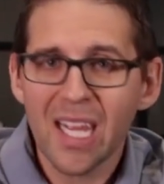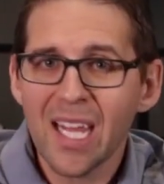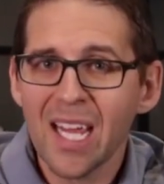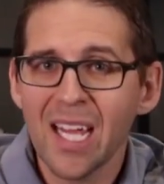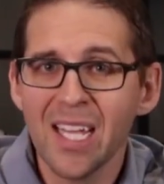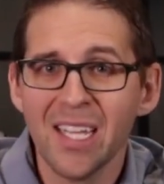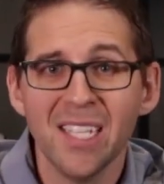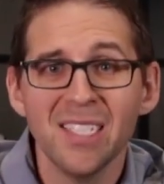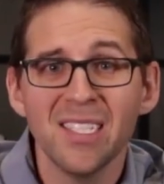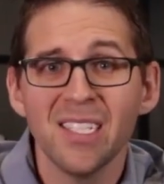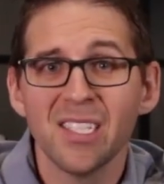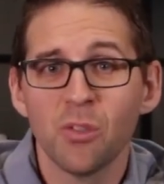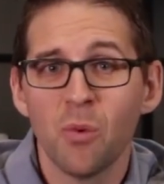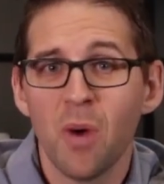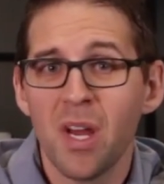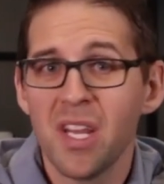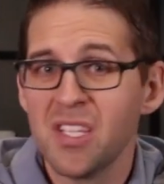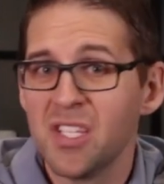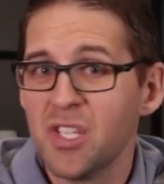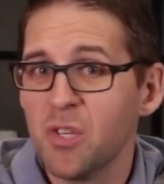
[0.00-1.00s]
This is what
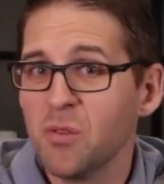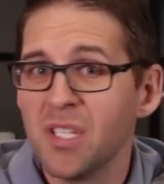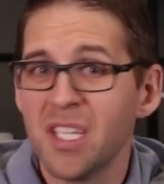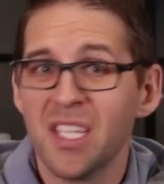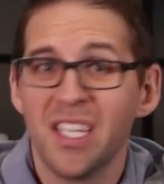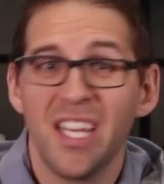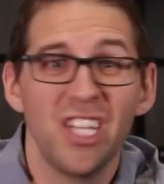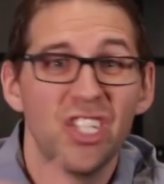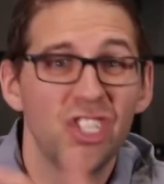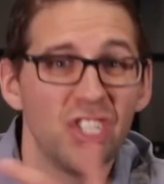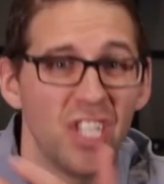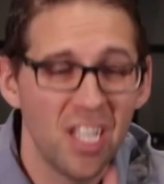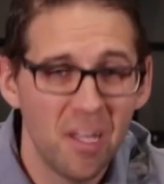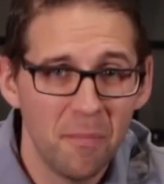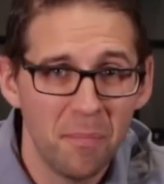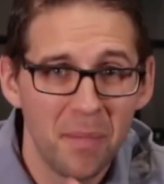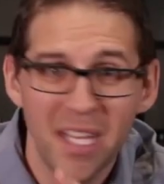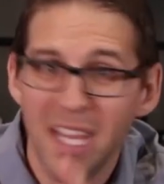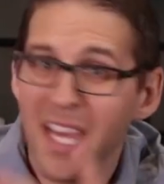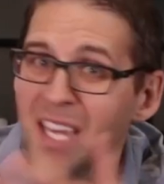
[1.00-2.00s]
is used in
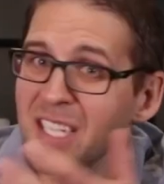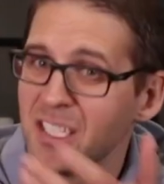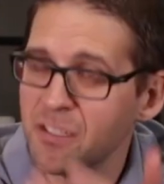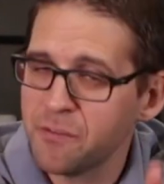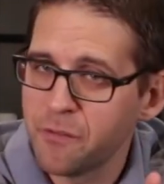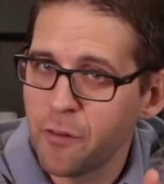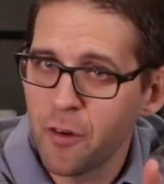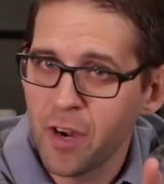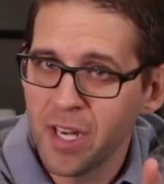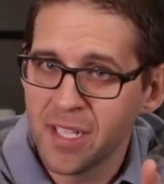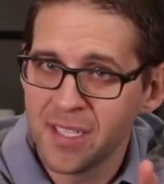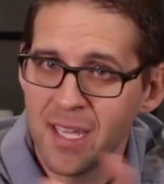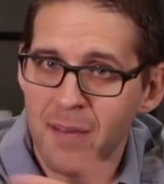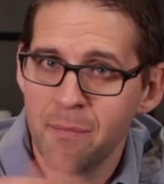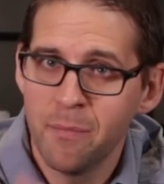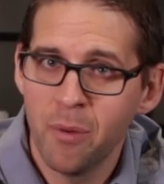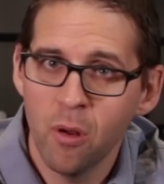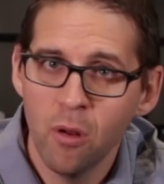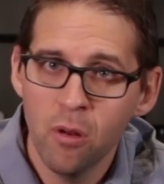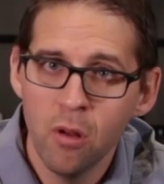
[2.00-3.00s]
HTTPS, for
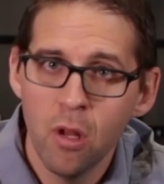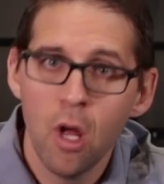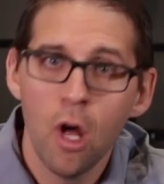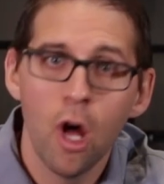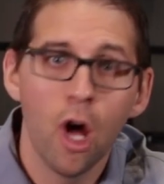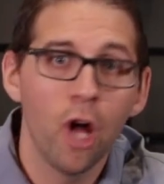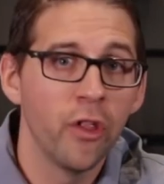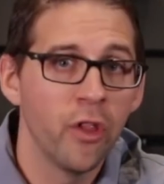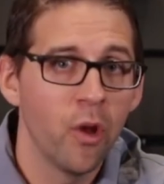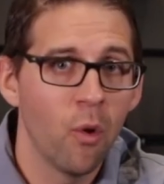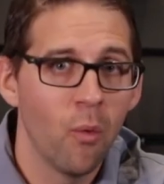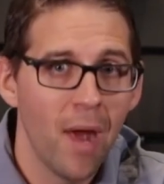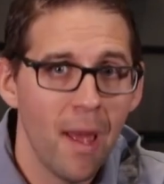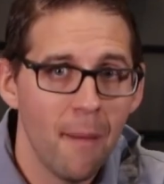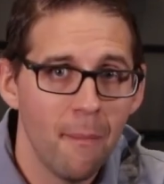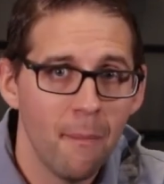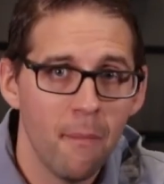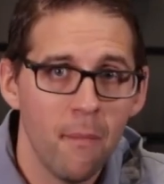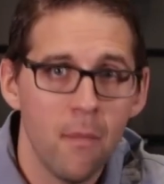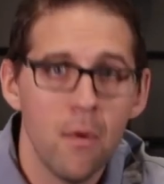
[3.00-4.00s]
example, on the web.
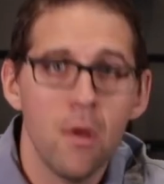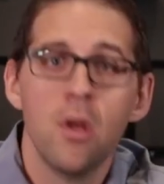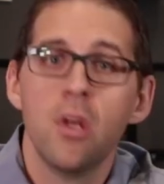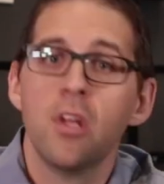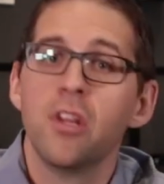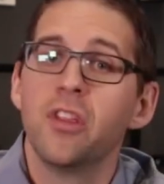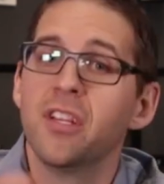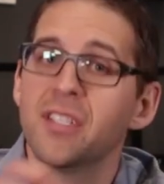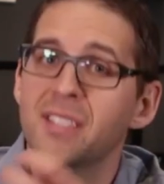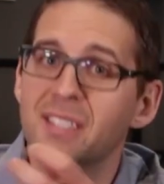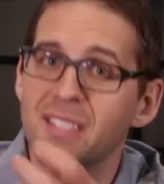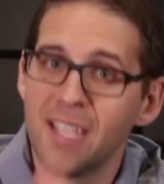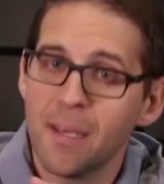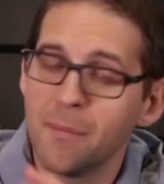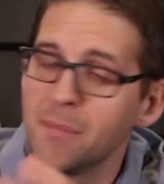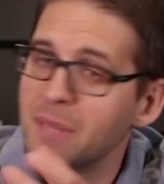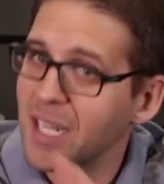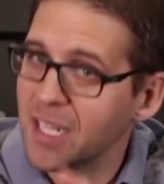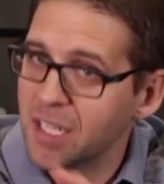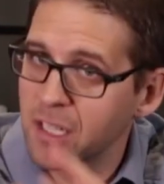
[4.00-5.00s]
The same
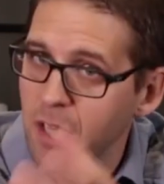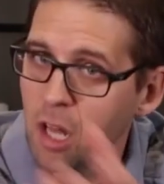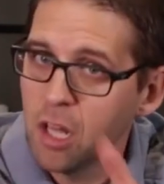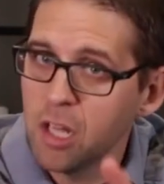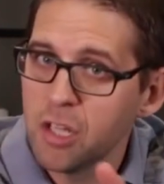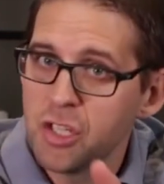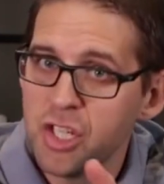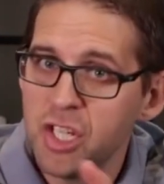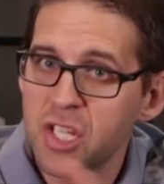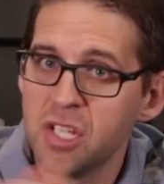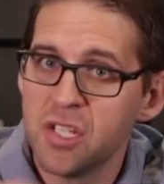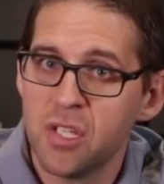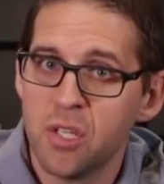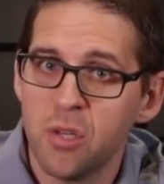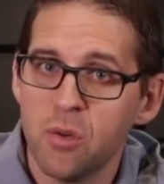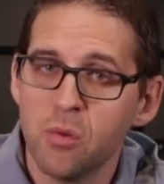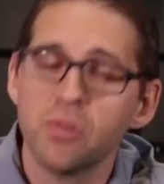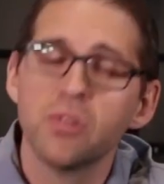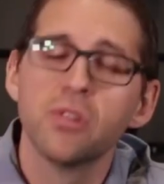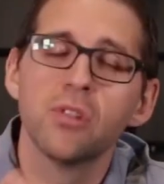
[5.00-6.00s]
technology is
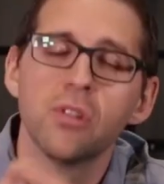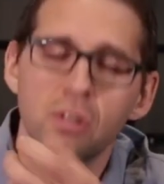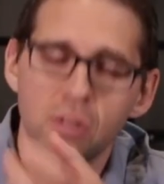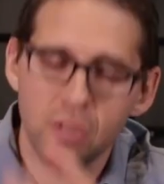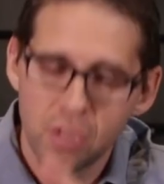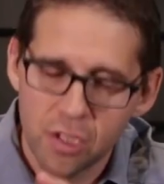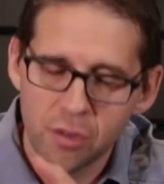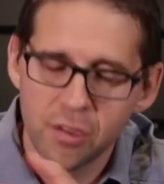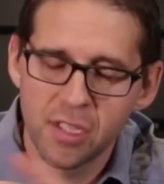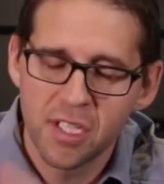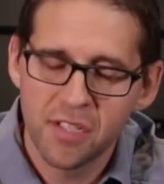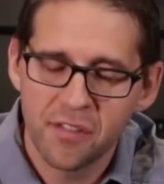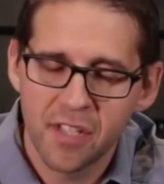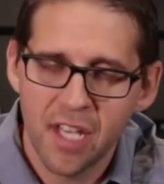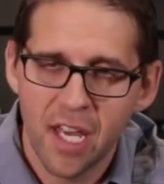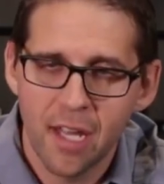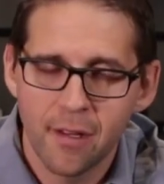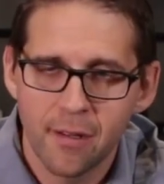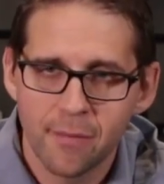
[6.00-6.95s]
used, certificate.